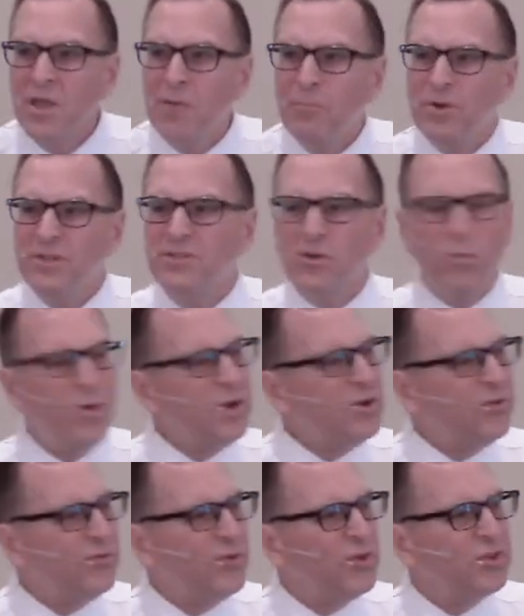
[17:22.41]
But it's a
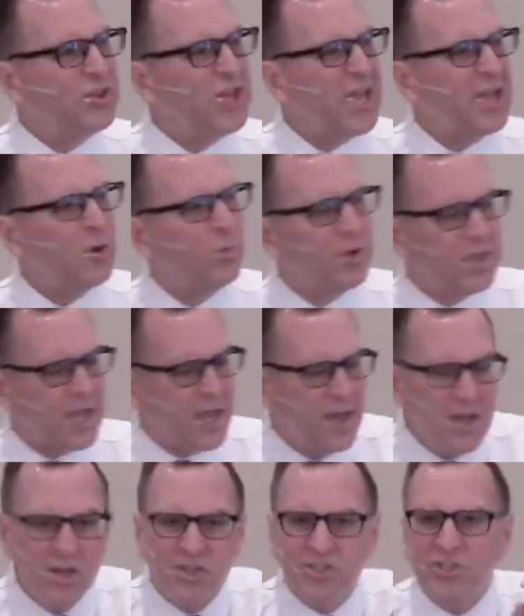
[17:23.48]
wonderful thing where they
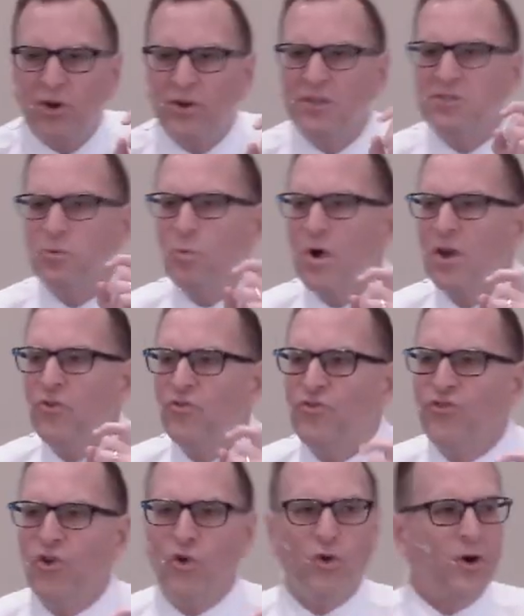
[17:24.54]
start as one
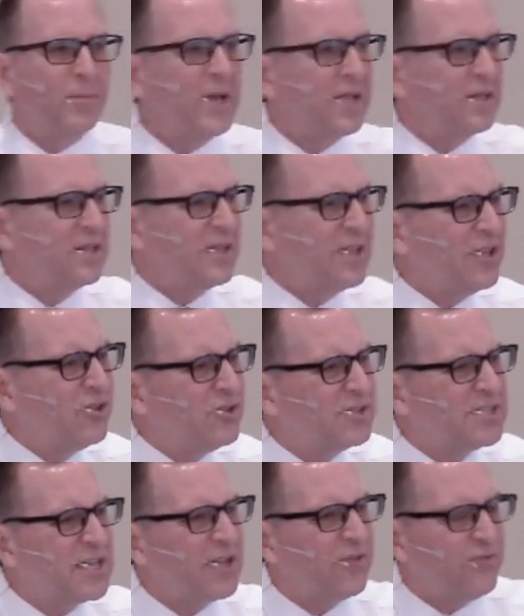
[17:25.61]
form uh, that looks
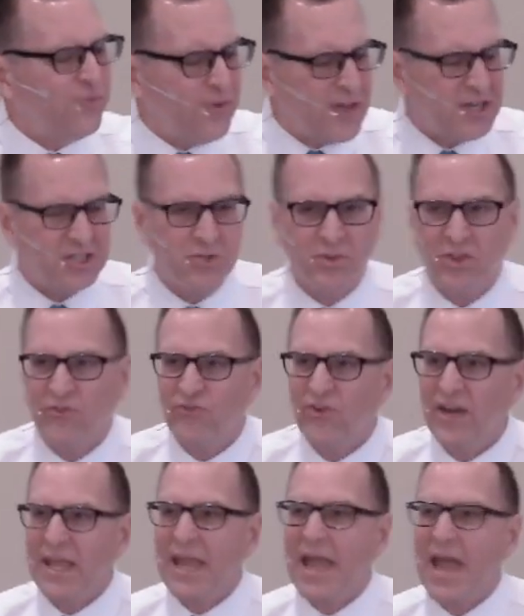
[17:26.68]
like a fish with a
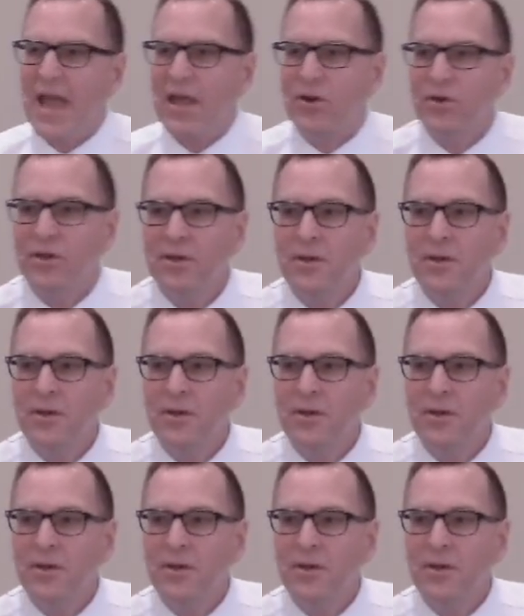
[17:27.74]
funny head.